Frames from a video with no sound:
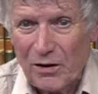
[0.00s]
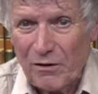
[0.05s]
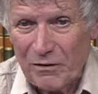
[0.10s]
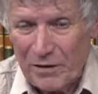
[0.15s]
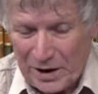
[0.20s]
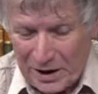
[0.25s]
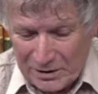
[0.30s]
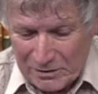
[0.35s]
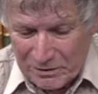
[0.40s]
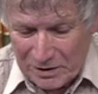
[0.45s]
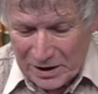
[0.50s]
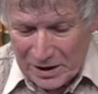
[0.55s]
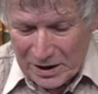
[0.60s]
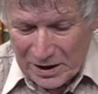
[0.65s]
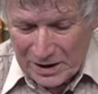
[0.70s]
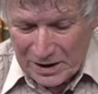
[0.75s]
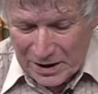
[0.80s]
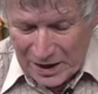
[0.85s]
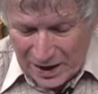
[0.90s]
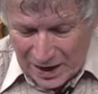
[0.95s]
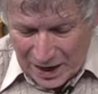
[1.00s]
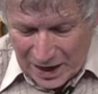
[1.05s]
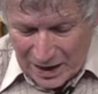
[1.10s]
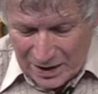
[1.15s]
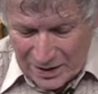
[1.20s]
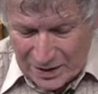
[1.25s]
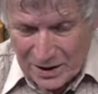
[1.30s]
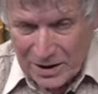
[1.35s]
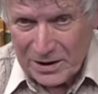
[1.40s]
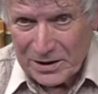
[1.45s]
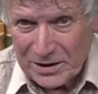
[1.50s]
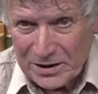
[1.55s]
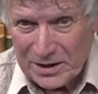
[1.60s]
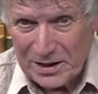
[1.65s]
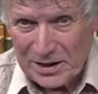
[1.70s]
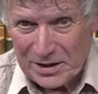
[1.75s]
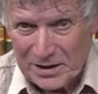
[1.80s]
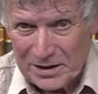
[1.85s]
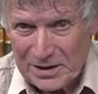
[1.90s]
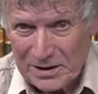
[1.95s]
of Henry VIII's
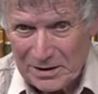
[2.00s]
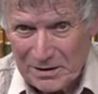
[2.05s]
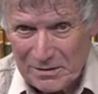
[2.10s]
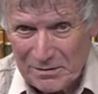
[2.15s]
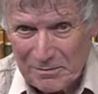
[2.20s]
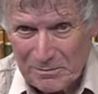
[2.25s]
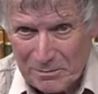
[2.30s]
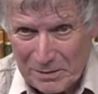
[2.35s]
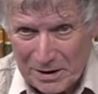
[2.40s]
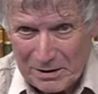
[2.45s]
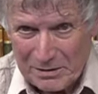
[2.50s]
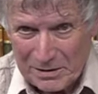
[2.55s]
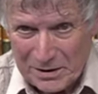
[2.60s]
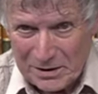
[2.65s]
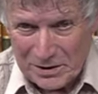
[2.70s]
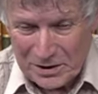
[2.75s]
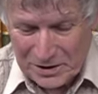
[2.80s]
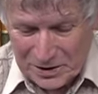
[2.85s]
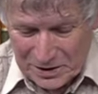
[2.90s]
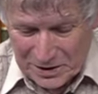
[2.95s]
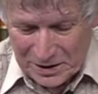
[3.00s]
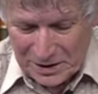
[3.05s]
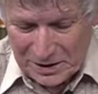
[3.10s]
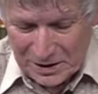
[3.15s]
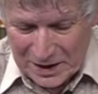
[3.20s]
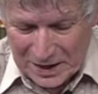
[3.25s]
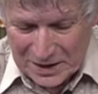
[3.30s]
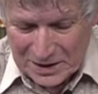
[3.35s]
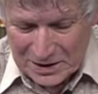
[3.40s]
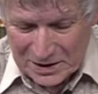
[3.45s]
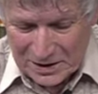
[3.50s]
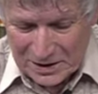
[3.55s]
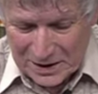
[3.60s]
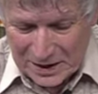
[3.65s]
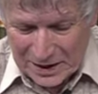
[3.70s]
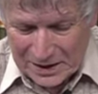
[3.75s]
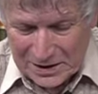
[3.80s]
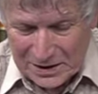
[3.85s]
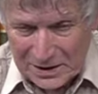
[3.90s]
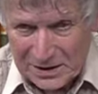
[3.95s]
6 marriages. It lasted
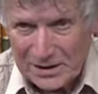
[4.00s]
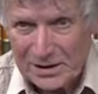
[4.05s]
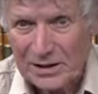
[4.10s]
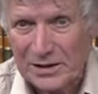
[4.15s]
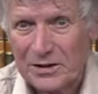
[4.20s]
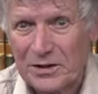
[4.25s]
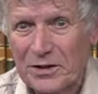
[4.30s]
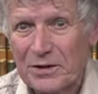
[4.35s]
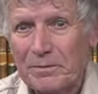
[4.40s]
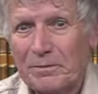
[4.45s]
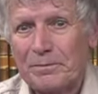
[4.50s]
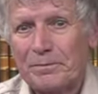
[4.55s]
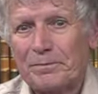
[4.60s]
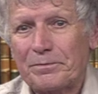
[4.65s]
18 years.